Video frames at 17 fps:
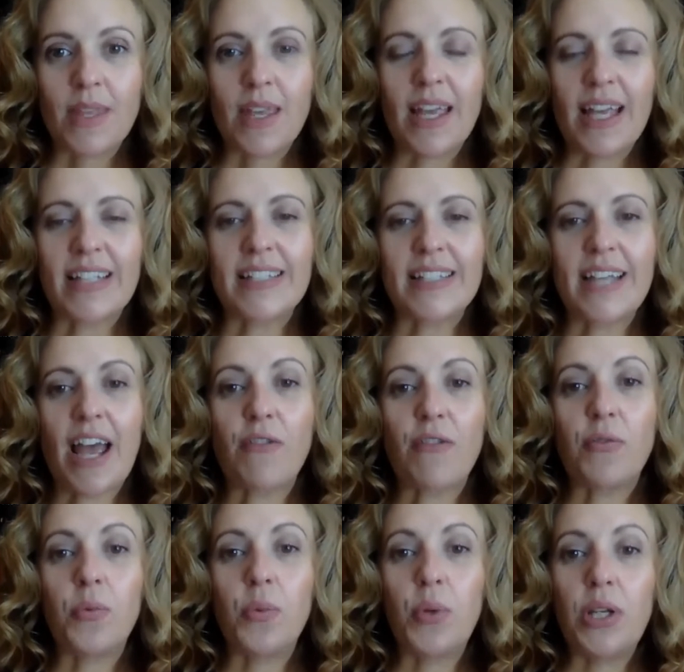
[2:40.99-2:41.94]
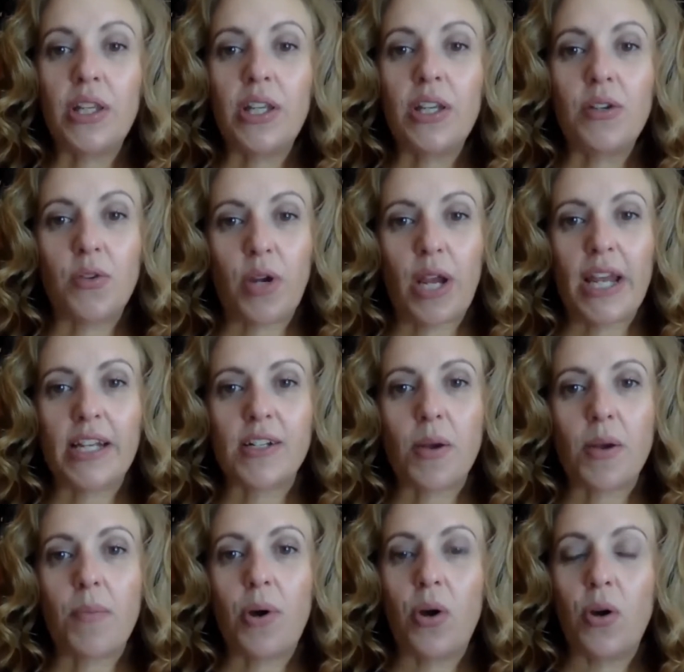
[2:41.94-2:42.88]
is to have really great
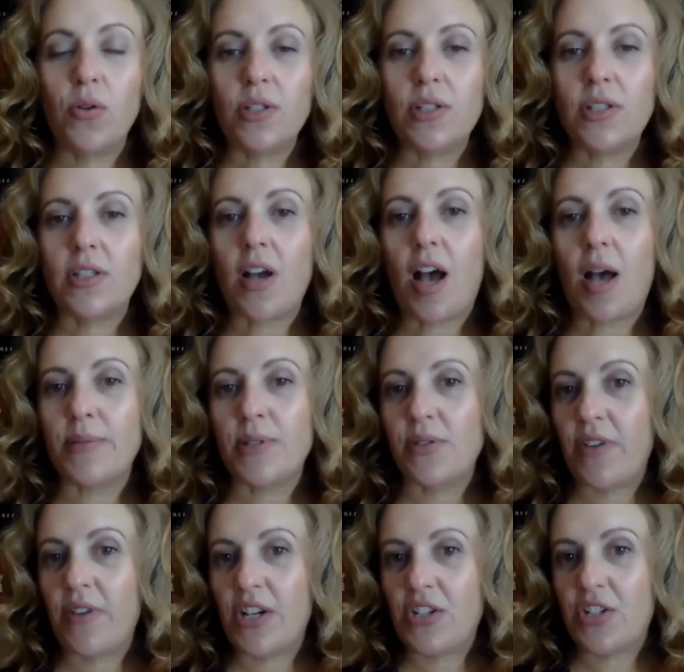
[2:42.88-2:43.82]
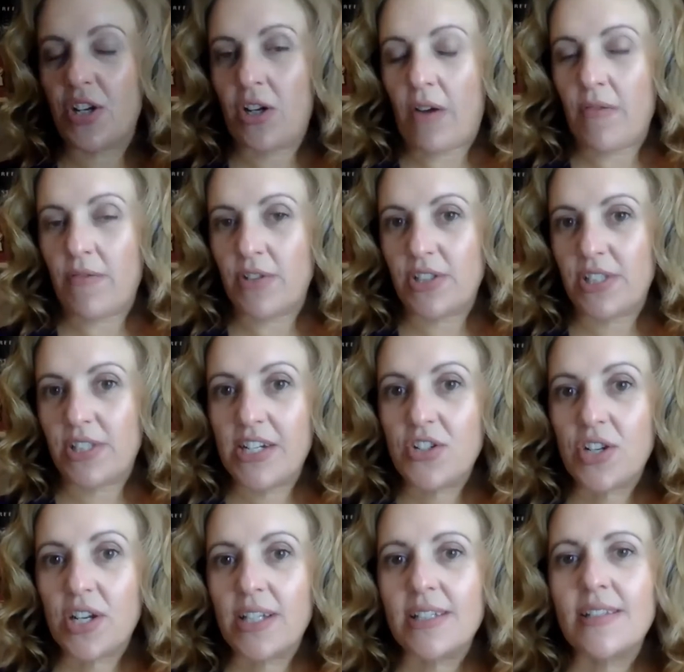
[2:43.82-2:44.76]
post-observation
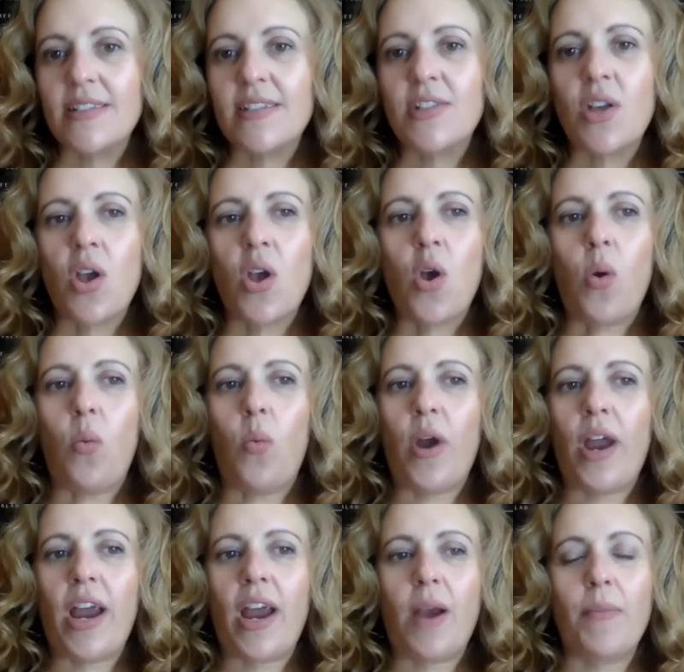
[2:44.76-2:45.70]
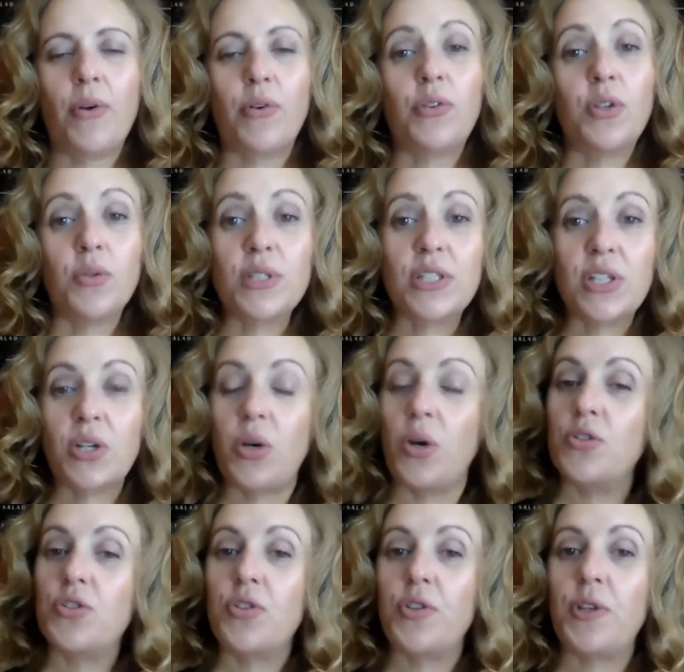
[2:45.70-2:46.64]
conversations where both you as the
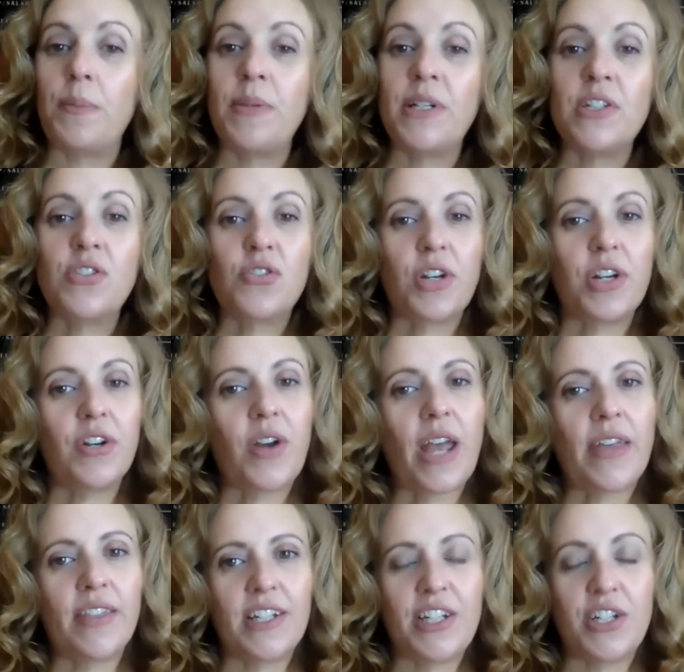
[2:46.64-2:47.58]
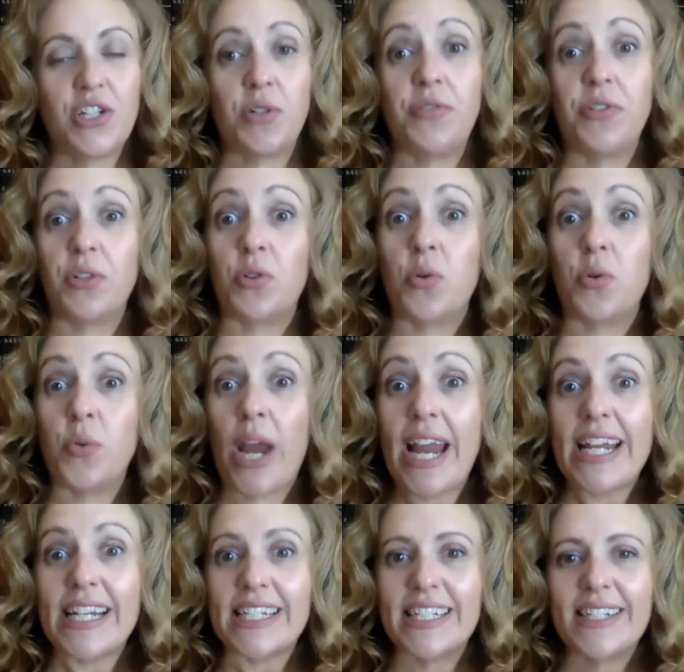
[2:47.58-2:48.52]
coach or the administrator and the teacher feel
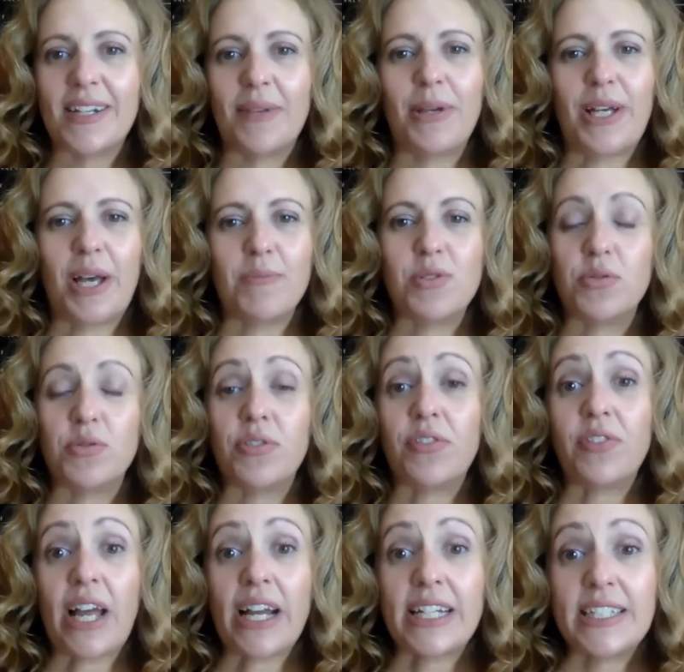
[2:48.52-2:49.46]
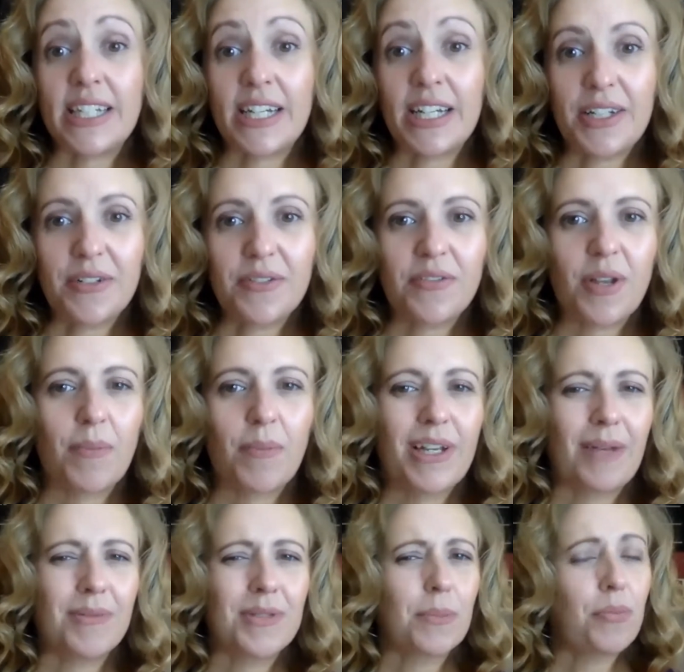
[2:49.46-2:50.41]
great. It becomes reflective. It
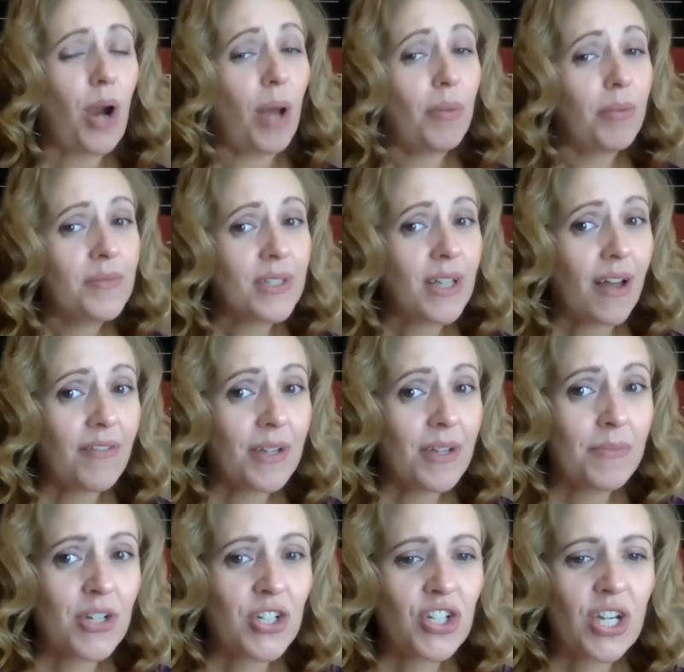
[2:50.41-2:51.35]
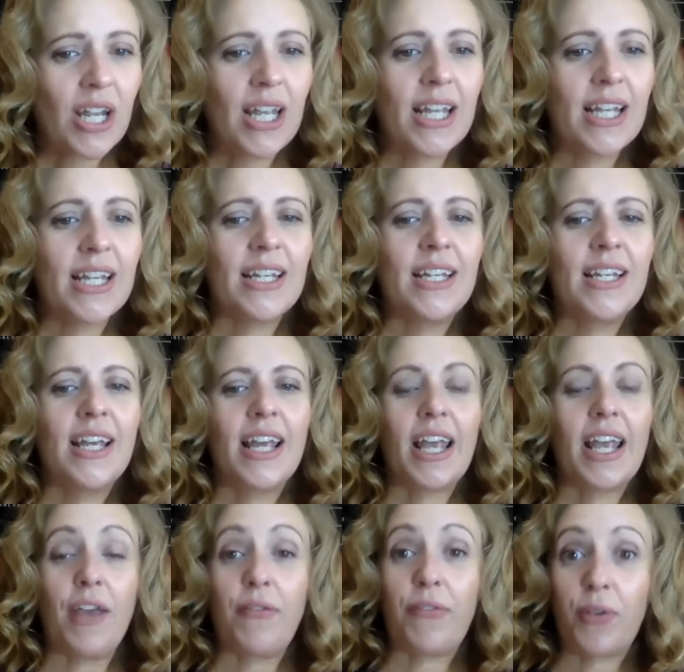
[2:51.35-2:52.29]
becomes a problem-solving mission.
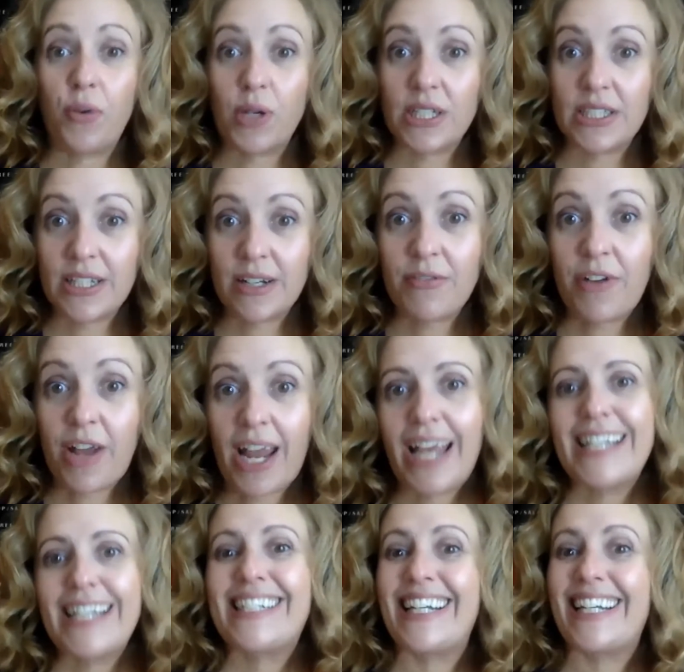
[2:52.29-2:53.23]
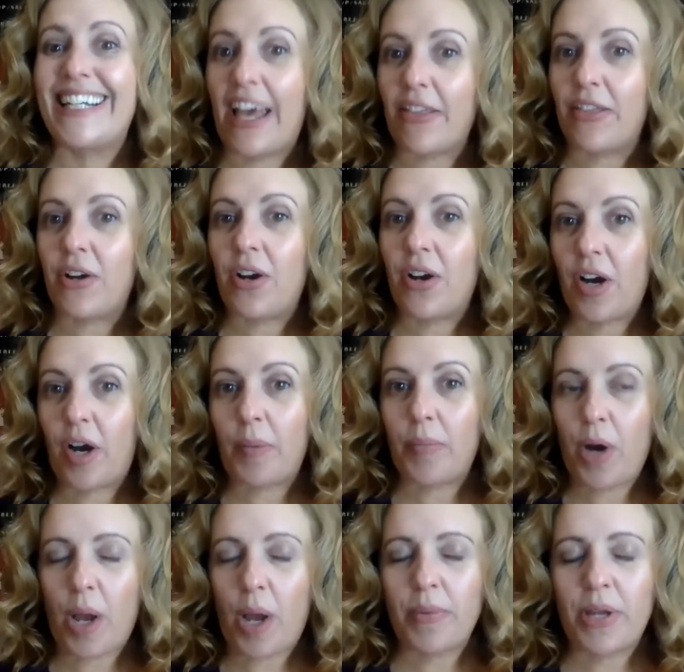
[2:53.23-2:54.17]
If you identify together a
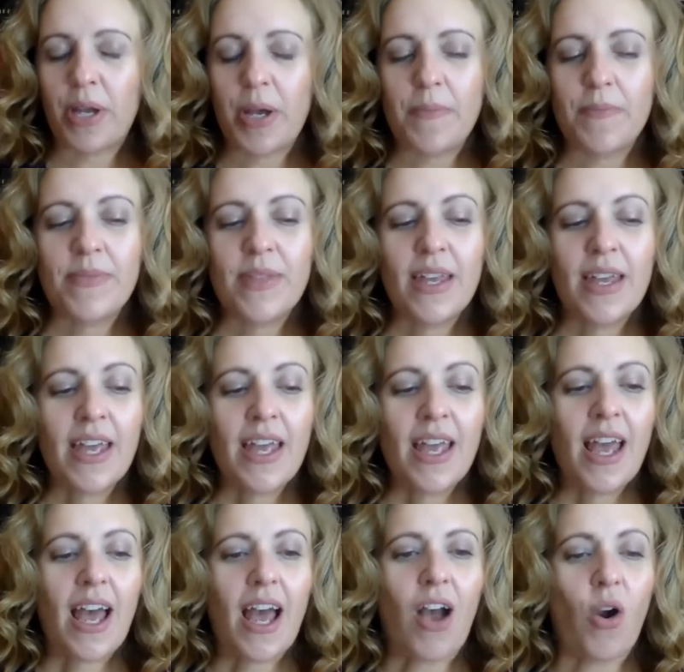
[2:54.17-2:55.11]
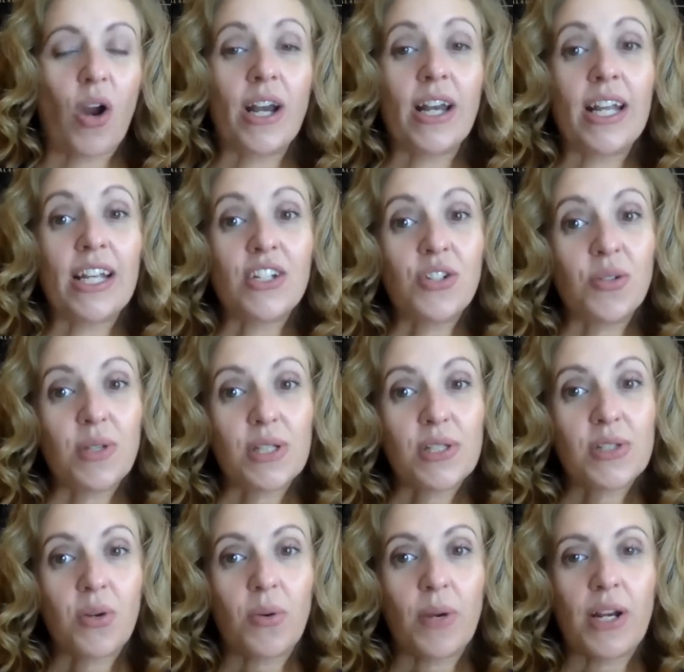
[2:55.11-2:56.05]
problem or an issue
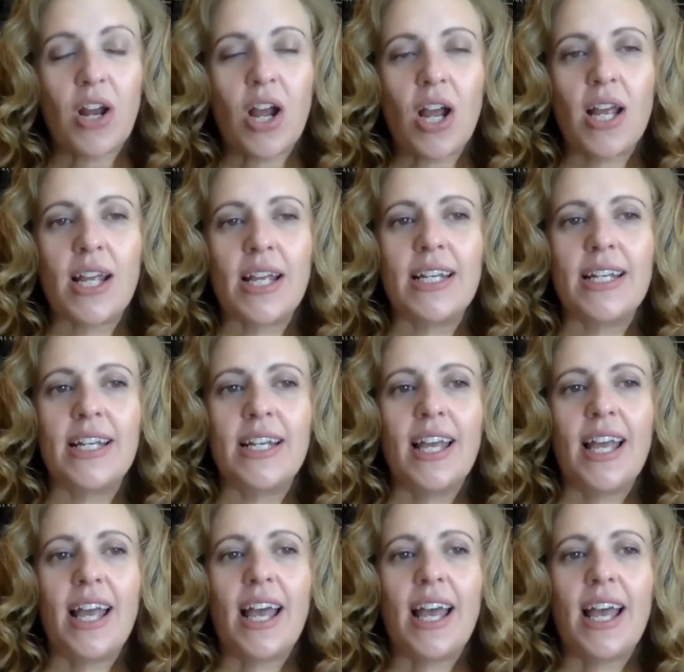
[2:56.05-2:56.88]
that's going on,